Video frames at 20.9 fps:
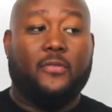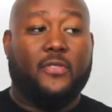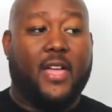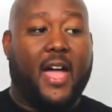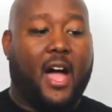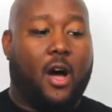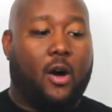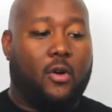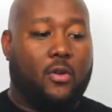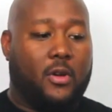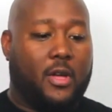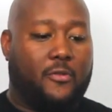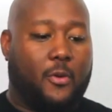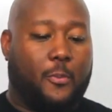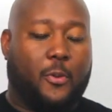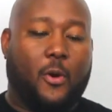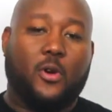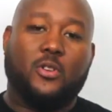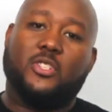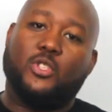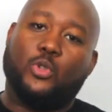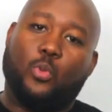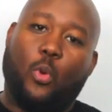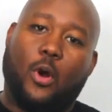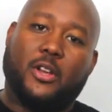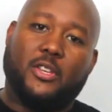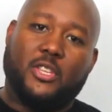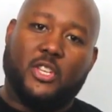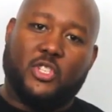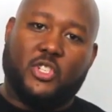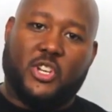Now, if a person's
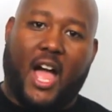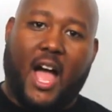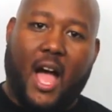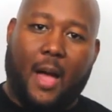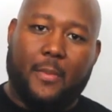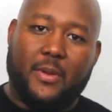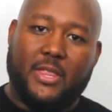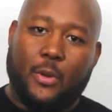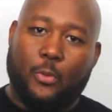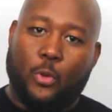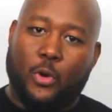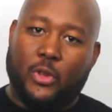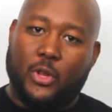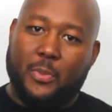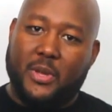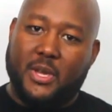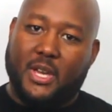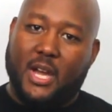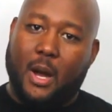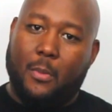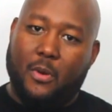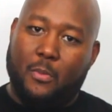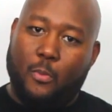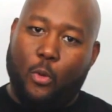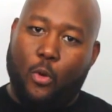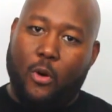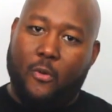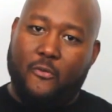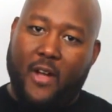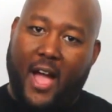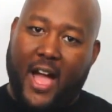working a job and they want to become a
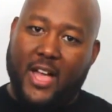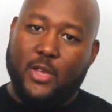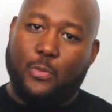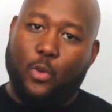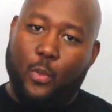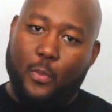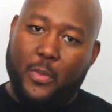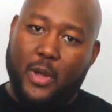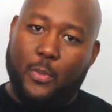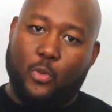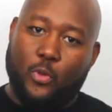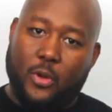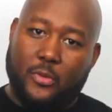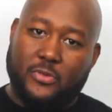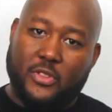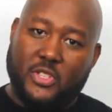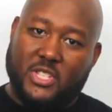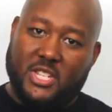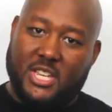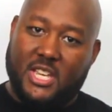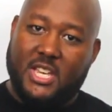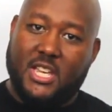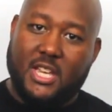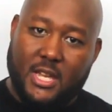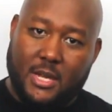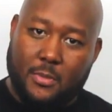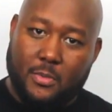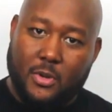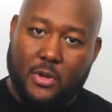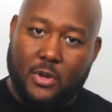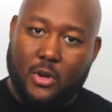more valuable member of the
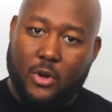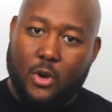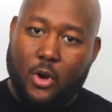team